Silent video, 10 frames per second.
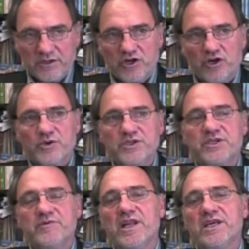current
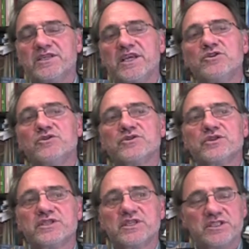civilizations
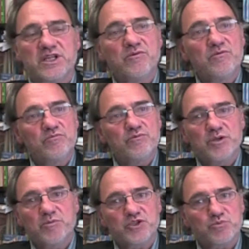is still
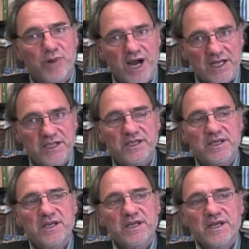very much valid,
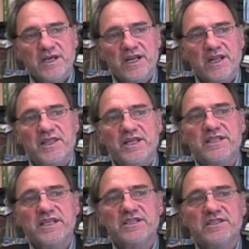and I
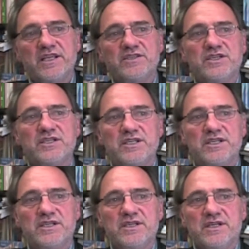think the
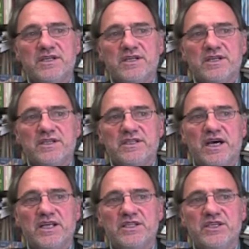intensity
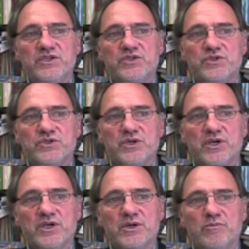that this
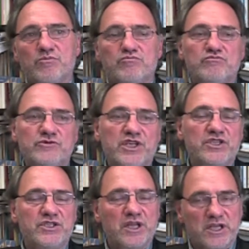
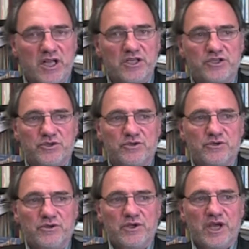digital culture
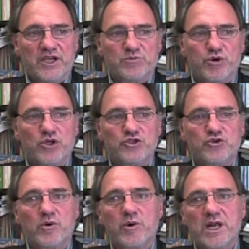has brought
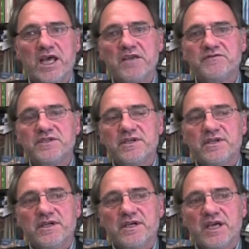to our lives
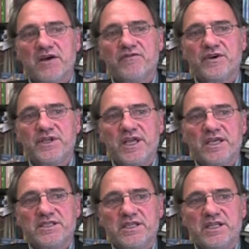have
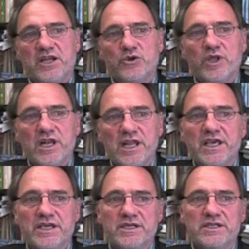created another
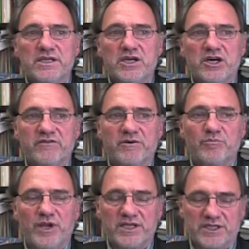layer of
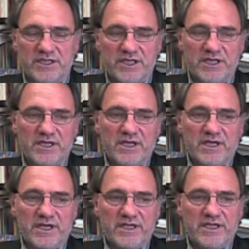complexity
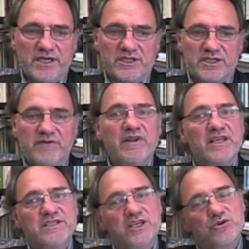in this
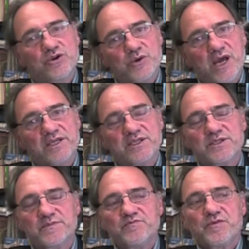civilization
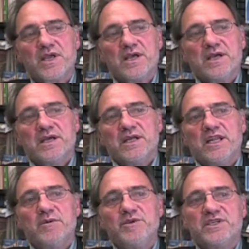crisis.
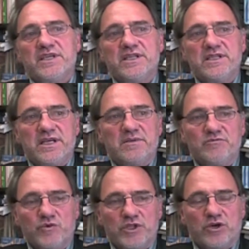Let me send
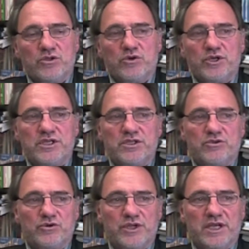them, without going
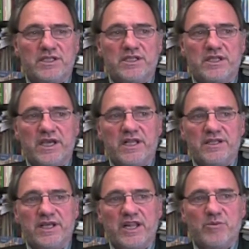into great detail,
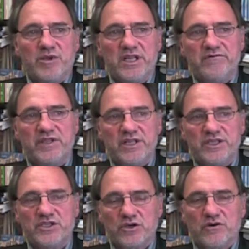that I believe that
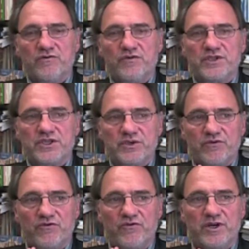this conference is
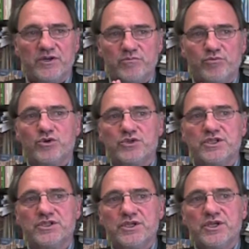very
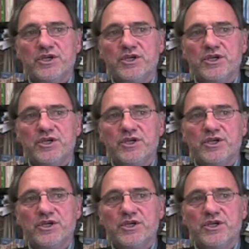important